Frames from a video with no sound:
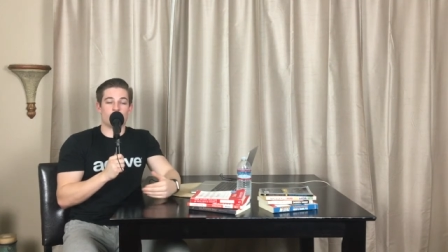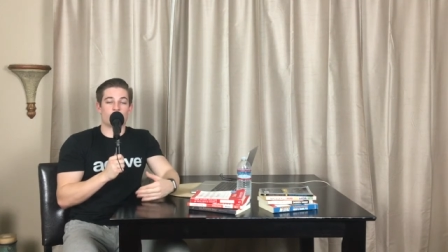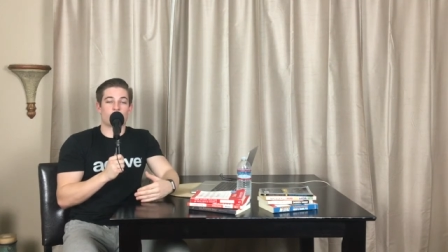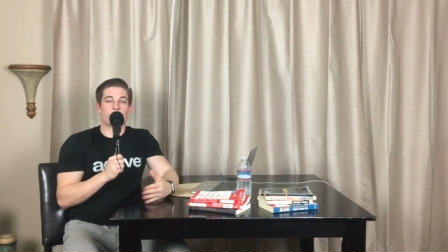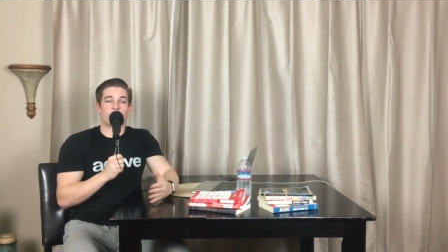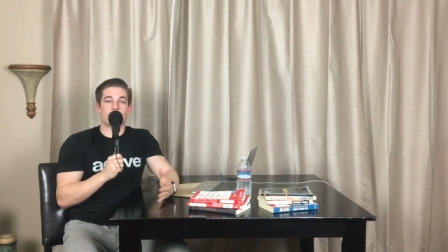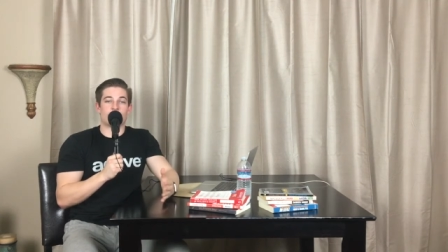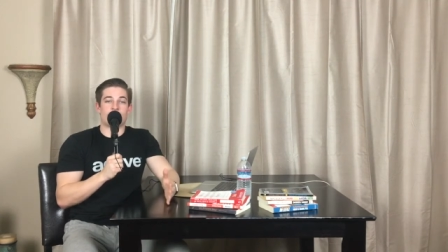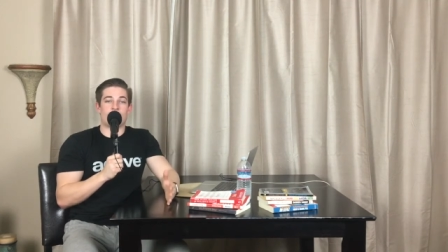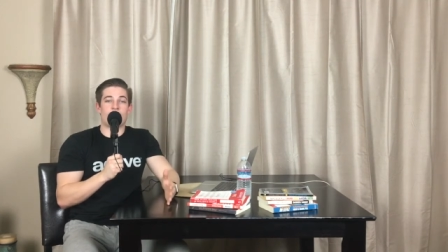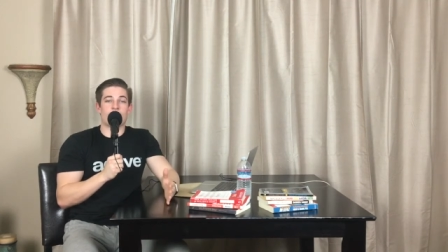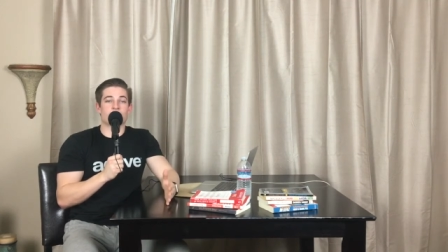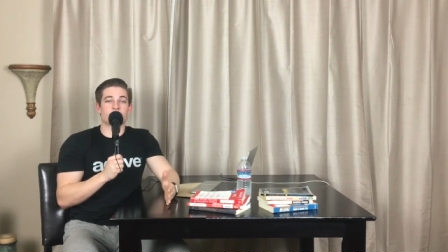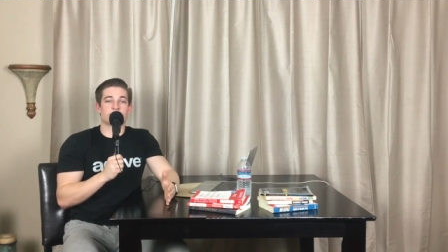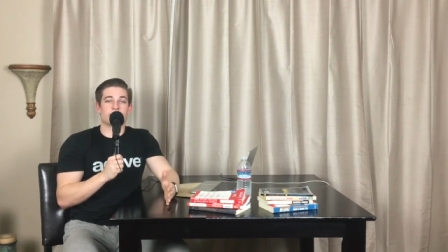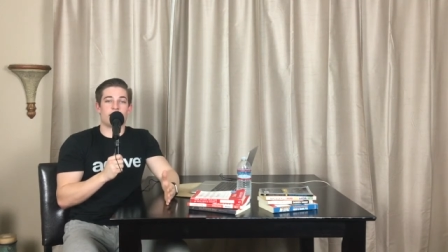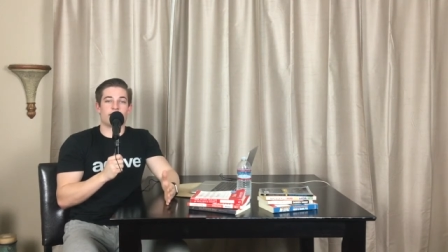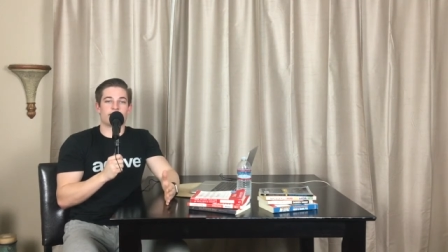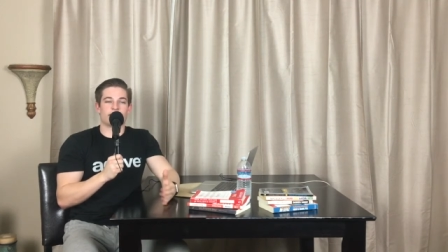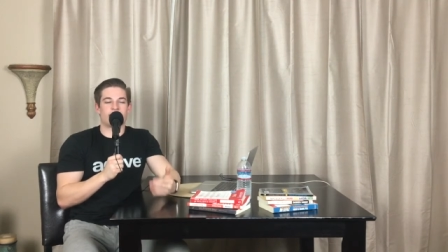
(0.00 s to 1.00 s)
were going to be
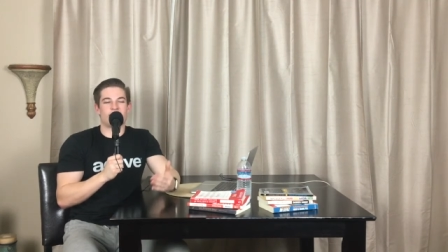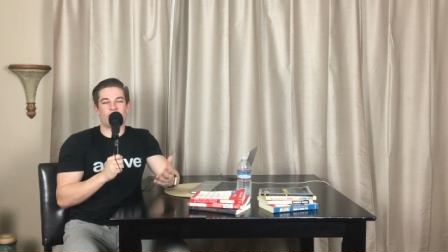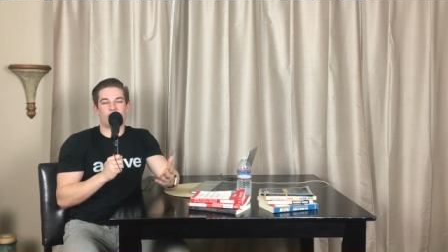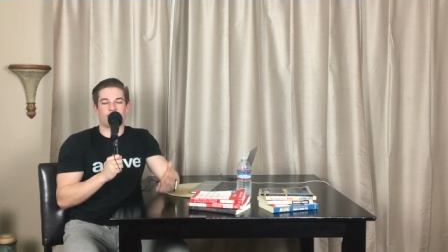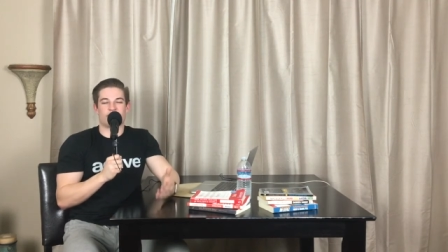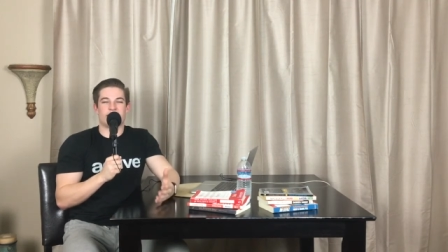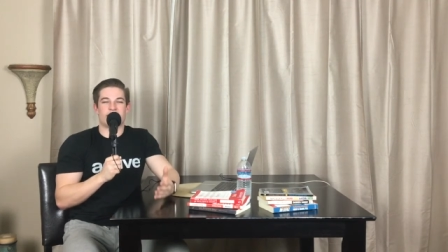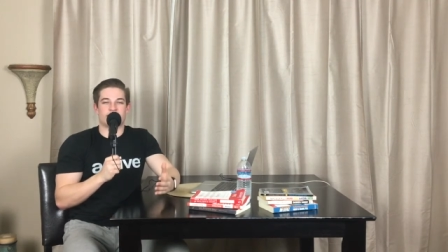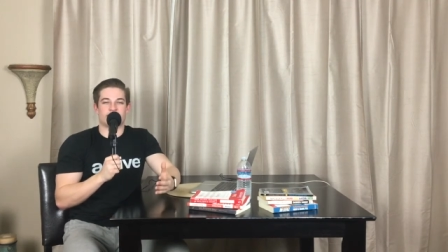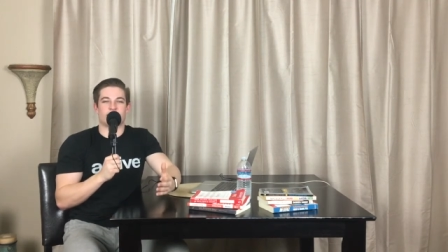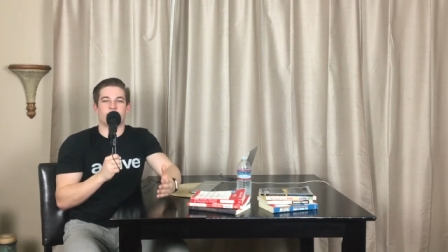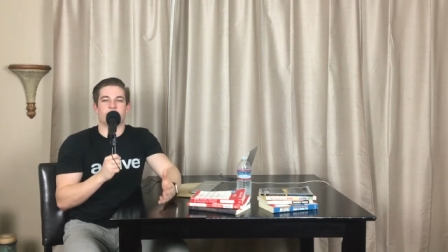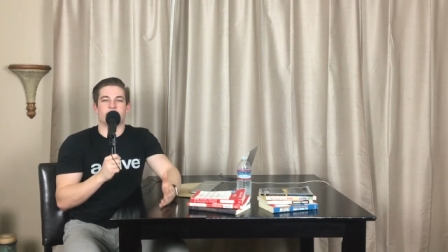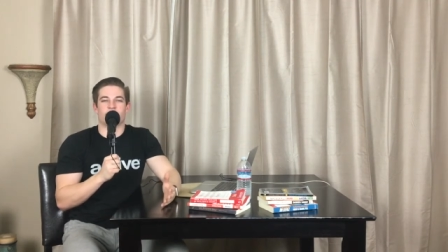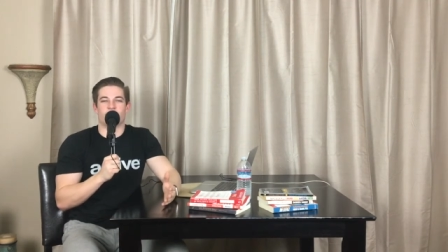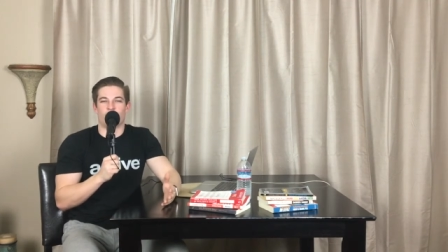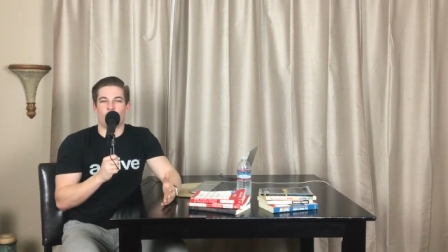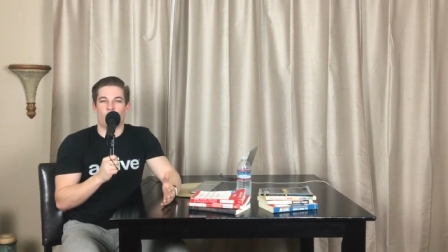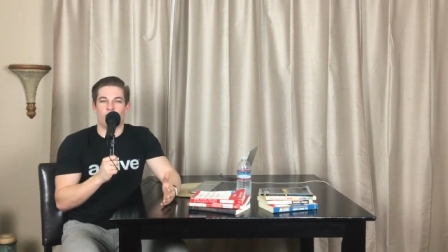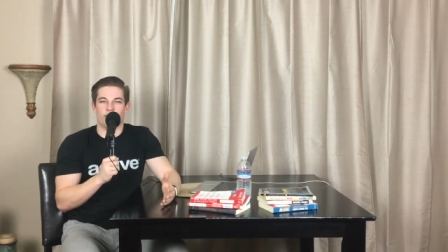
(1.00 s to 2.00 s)
airsofting. I don't know if he necessarily
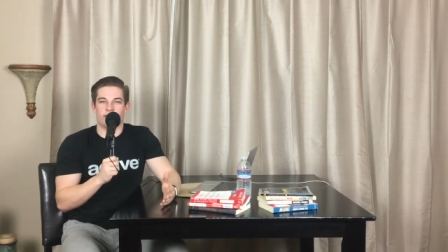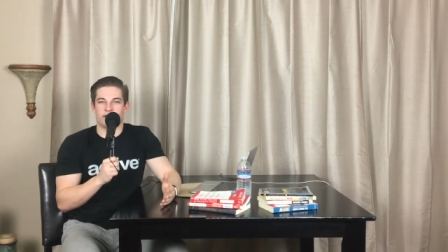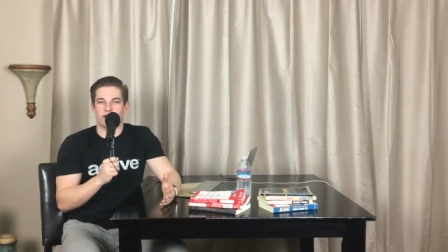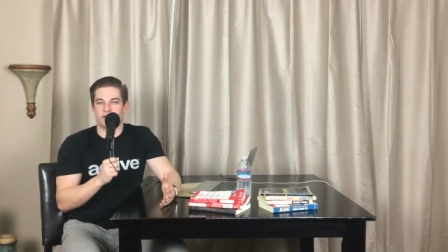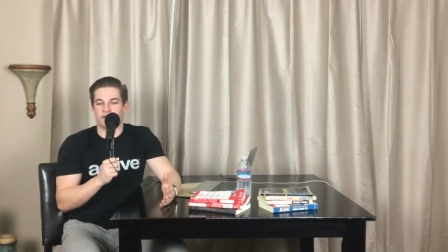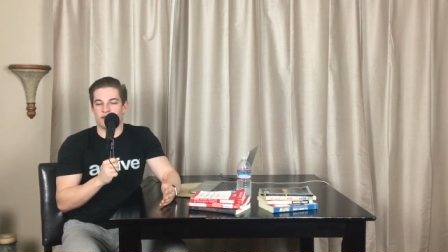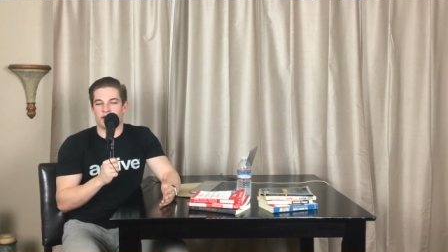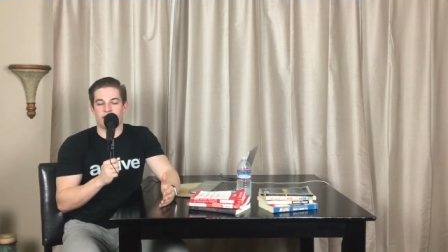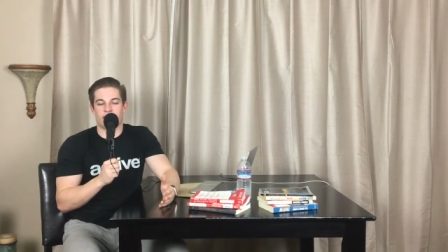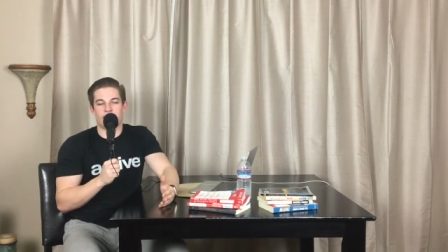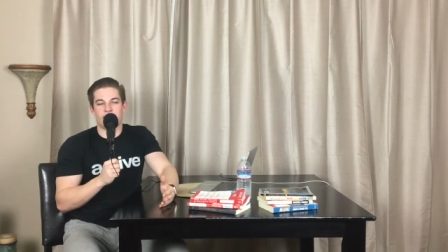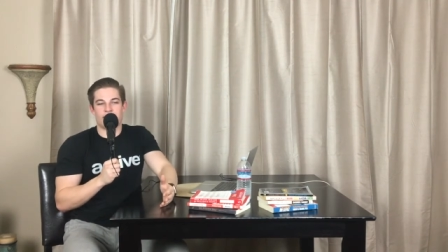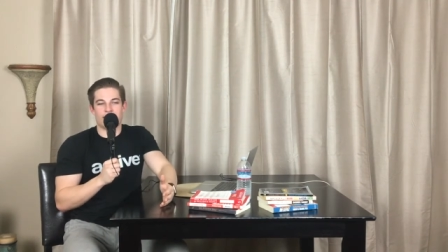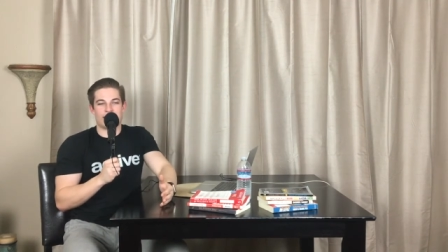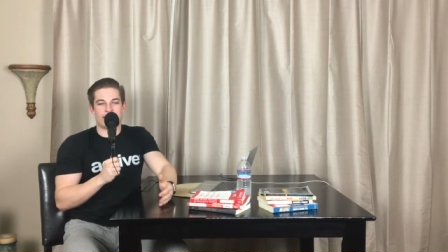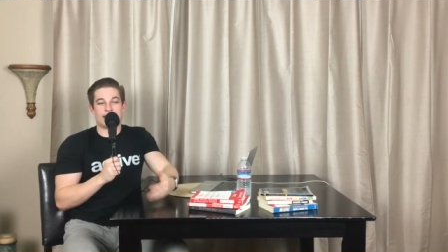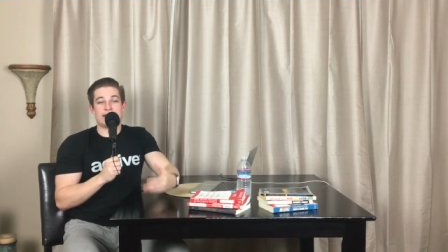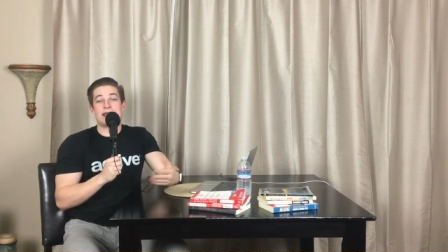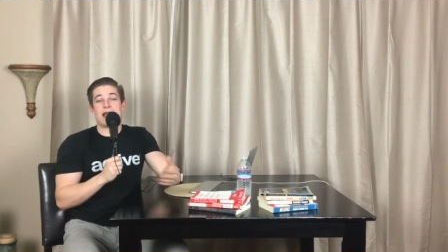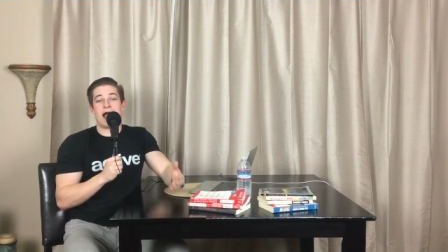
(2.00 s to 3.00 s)
informed them, but
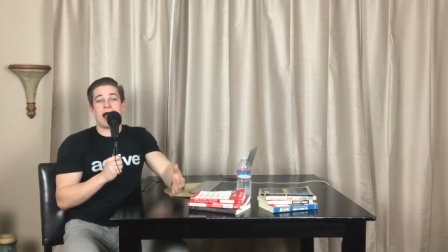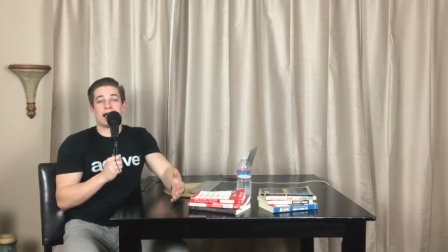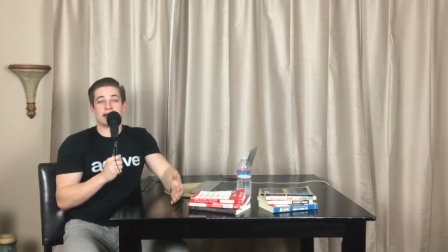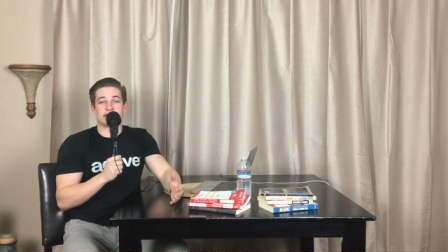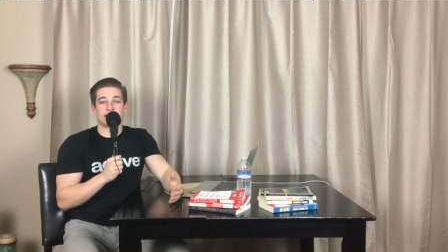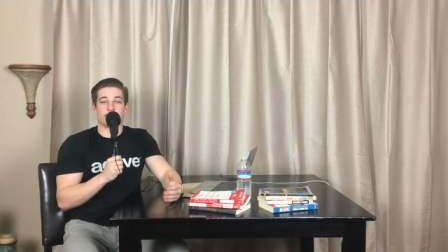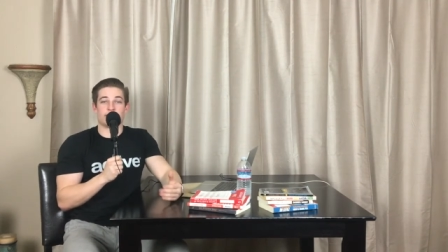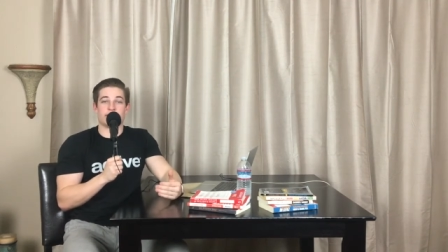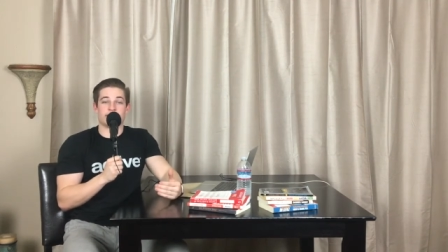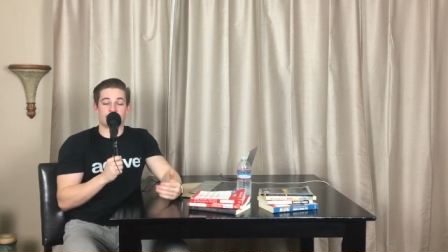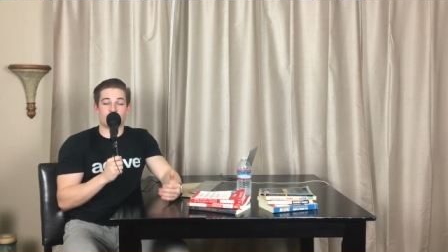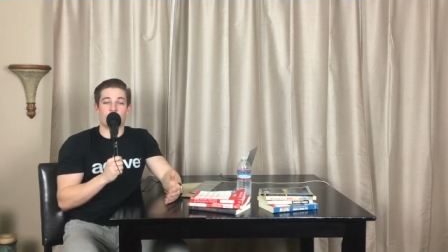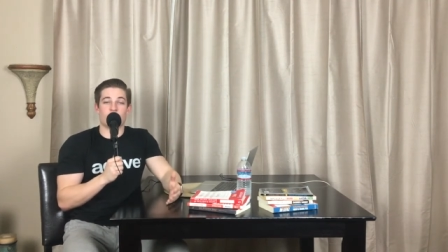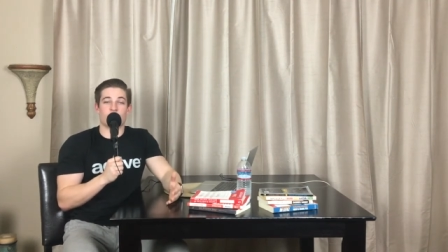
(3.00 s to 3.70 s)
he asked them, is it